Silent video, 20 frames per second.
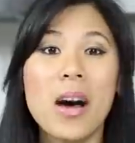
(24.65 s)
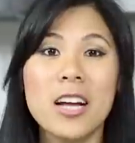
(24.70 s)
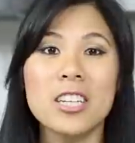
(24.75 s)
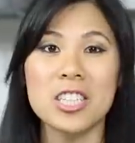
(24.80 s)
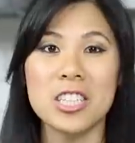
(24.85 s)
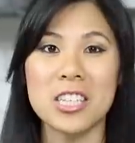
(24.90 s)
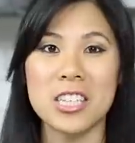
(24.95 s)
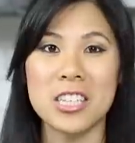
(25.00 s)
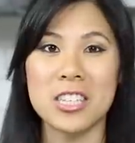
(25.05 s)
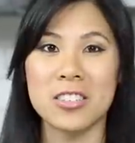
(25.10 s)

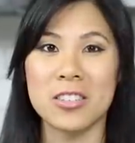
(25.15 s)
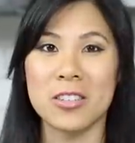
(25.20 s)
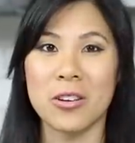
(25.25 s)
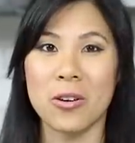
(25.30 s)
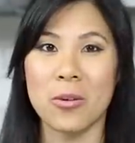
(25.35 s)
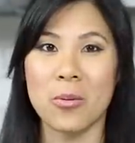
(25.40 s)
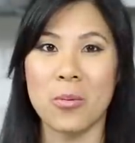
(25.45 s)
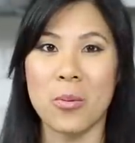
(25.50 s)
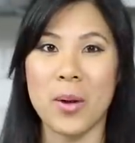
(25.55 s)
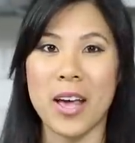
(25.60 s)
much
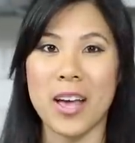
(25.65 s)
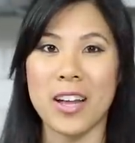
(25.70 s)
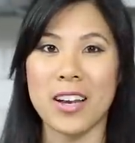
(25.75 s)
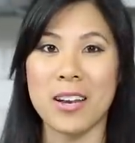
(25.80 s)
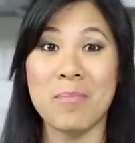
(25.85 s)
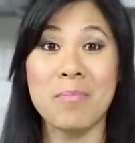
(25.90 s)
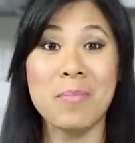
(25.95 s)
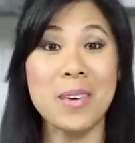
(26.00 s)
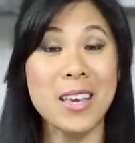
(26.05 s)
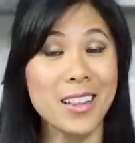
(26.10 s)
easier way
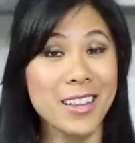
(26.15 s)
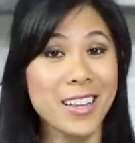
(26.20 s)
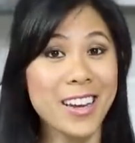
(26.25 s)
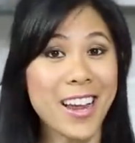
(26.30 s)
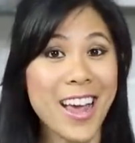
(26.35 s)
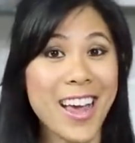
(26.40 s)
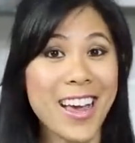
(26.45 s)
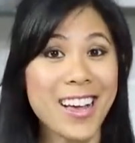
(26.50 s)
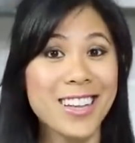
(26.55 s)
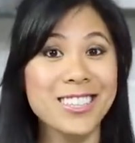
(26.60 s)
to peel an
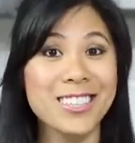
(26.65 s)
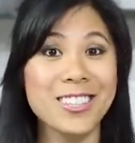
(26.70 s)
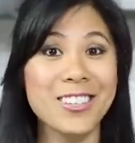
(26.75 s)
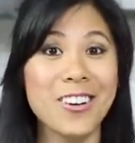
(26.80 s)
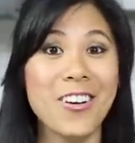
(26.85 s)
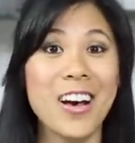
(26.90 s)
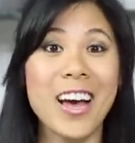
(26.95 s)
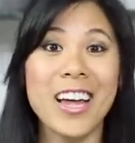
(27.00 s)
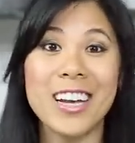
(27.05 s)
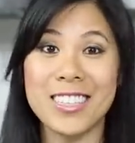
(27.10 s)
egg,
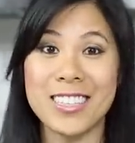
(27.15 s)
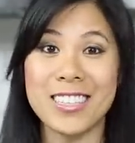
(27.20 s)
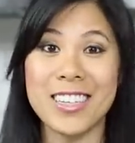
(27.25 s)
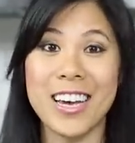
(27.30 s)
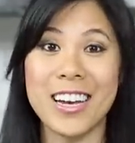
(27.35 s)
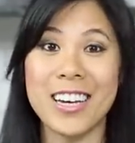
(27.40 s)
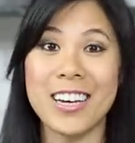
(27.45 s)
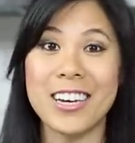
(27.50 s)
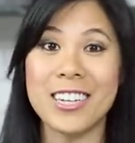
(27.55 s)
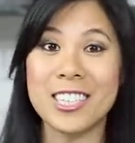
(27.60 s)
so I
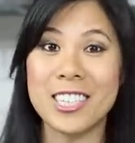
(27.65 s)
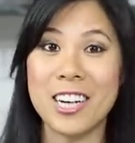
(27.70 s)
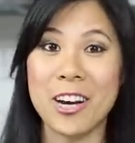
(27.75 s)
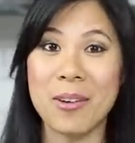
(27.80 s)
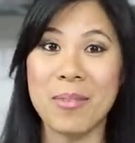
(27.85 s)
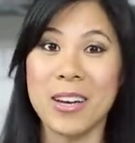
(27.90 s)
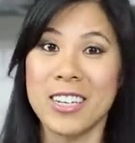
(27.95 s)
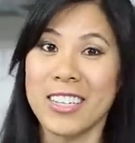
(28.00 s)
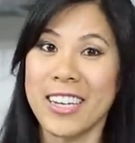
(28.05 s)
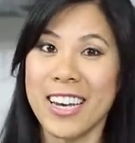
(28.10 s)
decided to
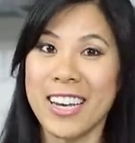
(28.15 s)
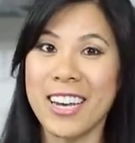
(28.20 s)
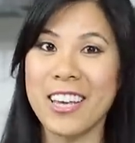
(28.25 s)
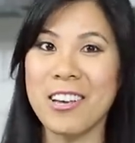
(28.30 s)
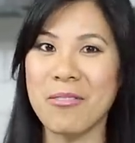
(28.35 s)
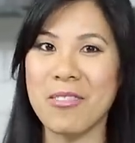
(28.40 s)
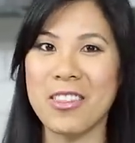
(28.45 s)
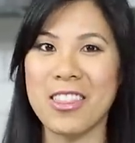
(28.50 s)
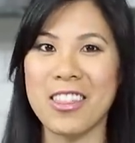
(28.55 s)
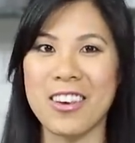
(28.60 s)
share my
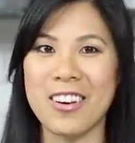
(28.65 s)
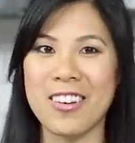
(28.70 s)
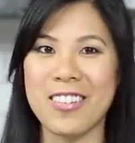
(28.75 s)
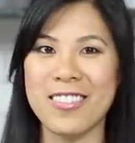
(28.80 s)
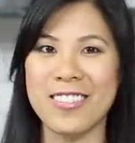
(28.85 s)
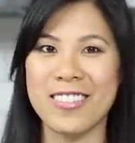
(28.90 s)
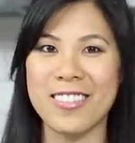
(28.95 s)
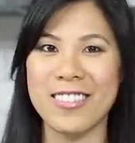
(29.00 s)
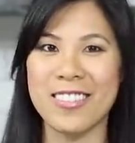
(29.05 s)
technique with you.